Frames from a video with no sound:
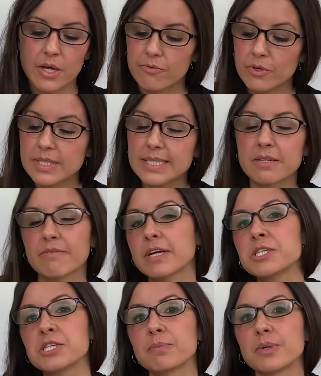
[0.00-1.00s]
Fruits and
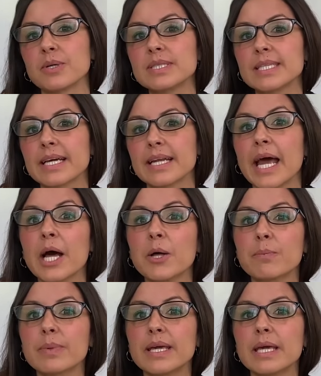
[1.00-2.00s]
vegetables can
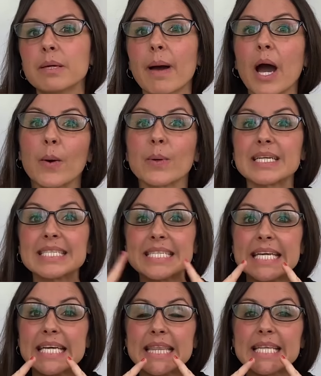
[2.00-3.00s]
help keep our
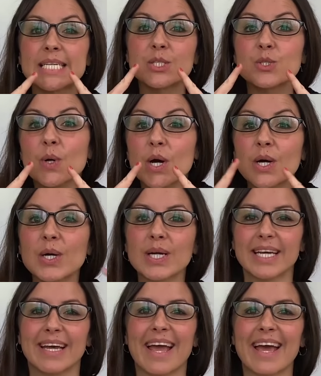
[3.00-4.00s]
teeth strong
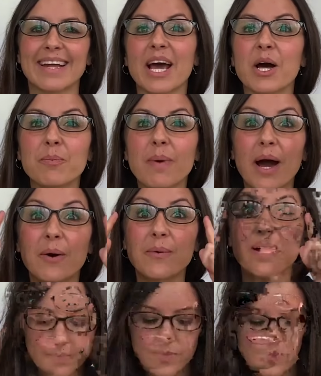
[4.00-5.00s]
and help
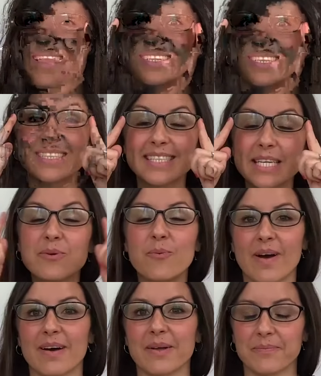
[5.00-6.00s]
our eyes see
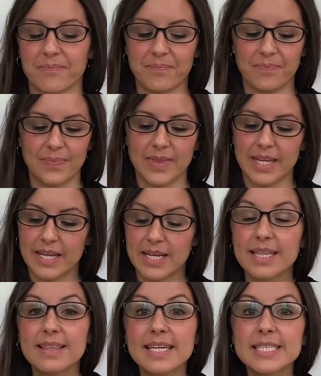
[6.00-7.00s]
well.
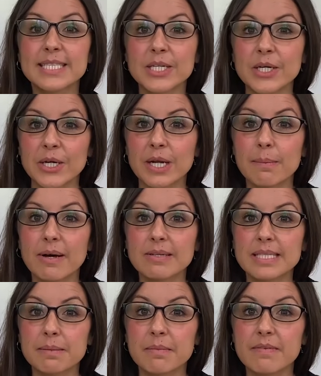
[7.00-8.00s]
Let's learn about
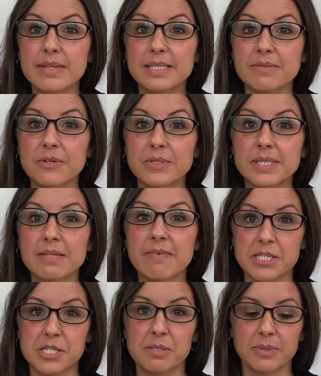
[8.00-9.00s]
some of these fruits and
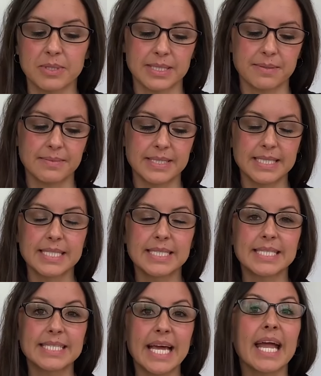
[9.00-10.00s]
vegetables.
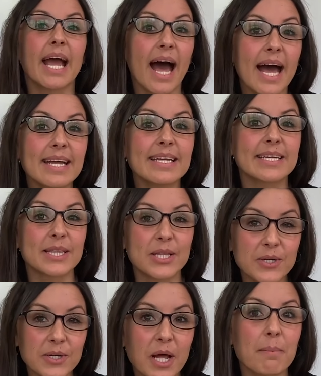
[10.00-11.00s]
Say, I can
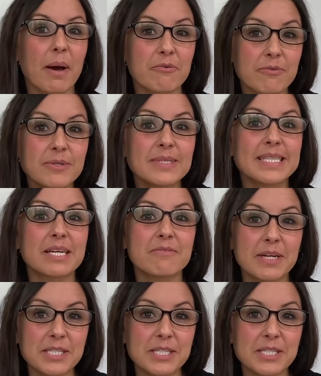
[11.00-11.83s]
learn about fruits and